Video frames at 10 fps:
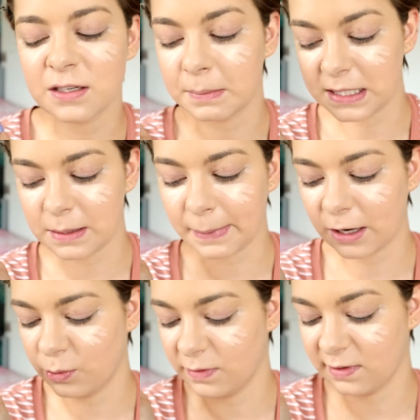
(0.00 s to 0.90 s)
The medium
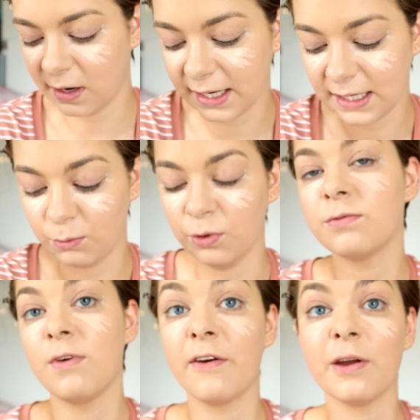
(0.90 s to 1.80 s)
beige was
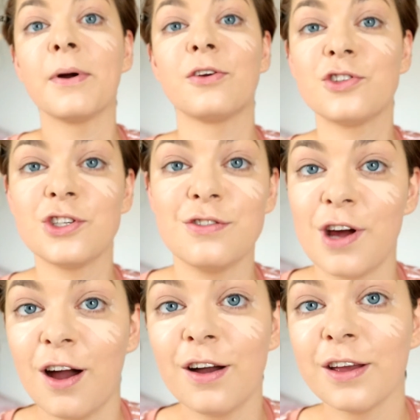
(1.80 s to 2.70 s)
very much too
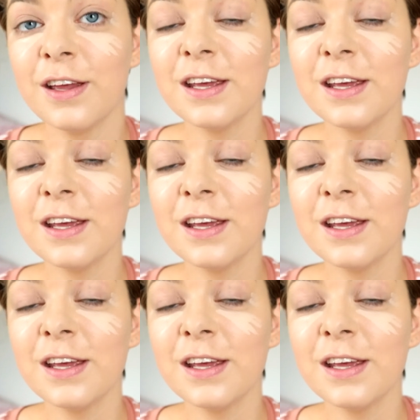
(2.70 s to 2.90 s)
dark,